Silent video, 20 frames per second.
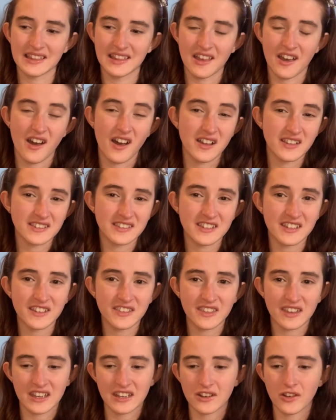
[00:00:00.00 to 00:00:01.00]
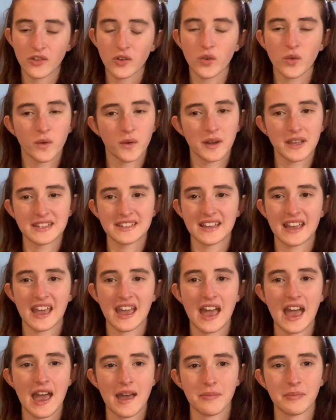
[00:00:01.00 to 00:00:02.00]
answered, they don't always get
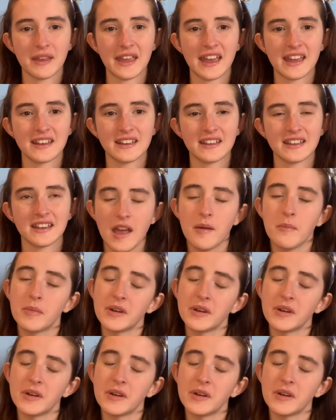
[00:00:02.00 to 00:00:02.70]
a happy ending,